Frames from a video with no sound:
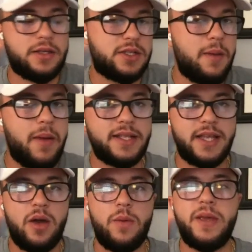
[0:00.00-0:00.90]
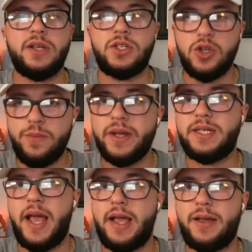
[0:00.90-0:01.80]
Some might say it would be a
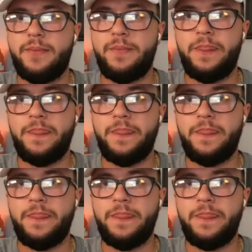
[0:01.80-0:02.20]
stupid take.